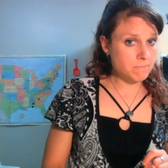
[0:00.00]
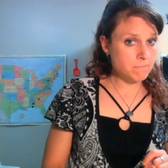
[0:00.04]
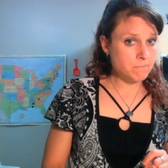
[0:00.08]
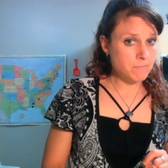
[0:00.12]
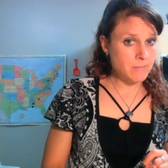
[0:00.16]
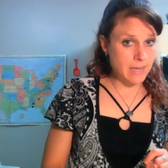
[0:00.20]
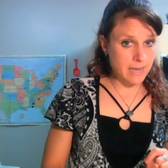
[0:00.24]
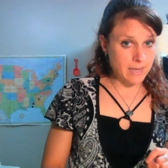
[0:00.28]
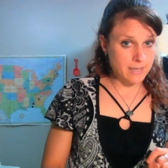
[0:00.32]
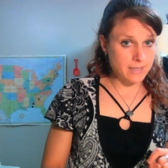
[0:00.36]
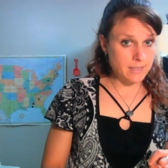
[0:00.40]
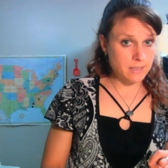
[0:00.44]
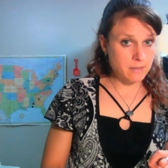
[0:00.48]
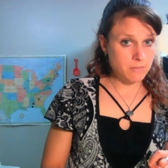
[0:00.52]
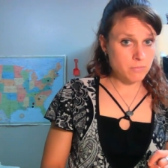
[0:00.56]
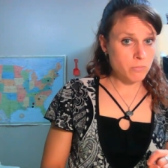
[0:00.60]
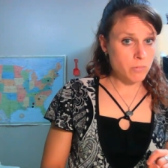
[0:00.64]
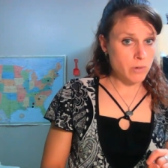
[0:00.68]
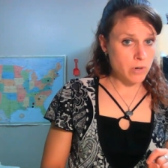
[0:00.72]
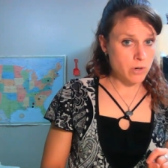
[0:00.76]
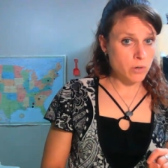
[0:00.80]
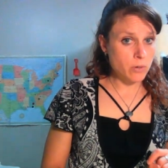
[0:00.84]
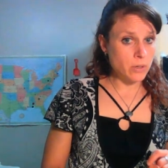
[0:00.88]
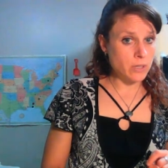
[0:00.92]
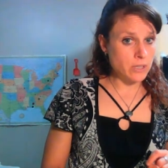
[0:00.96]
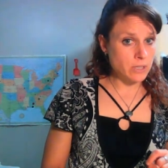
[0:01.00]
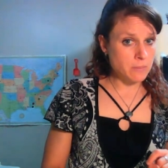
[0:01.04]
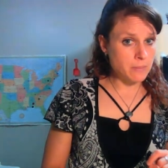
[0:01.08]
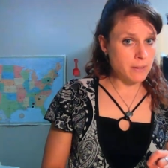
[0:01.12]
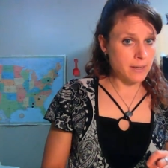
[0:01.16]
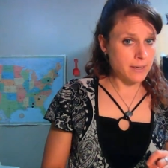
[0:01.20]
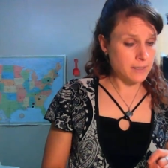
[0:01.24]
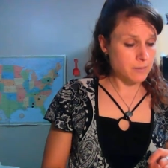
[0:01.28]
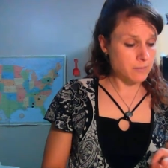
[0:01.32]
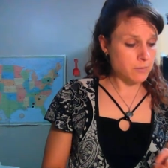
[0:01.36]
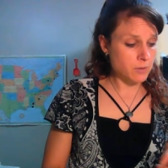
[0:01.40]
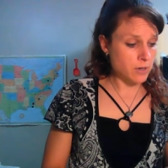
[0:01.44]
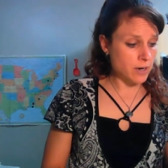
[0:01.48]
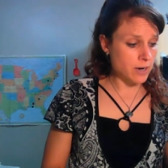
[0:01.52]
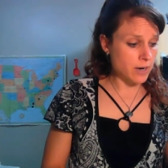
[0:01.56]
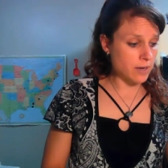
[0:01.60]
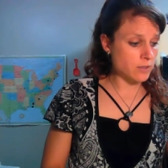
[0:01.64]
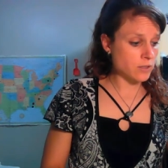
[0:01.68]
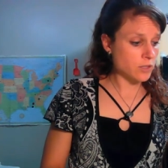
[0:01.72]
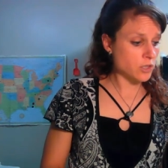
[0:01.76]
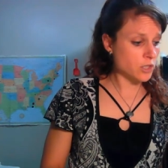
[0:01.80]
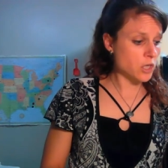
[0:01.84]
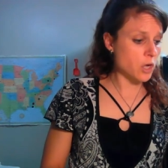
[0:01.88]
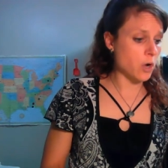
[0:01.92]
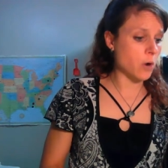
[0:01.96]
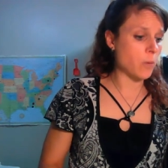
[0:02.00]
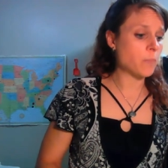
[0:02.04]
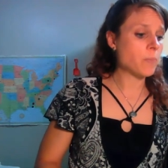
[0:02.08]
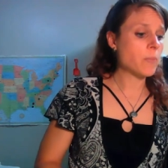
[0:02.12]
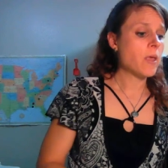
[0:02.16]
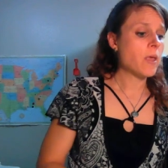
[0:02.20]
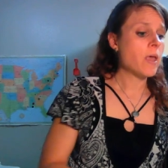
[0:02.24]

Yes, we are going to make some crayons. So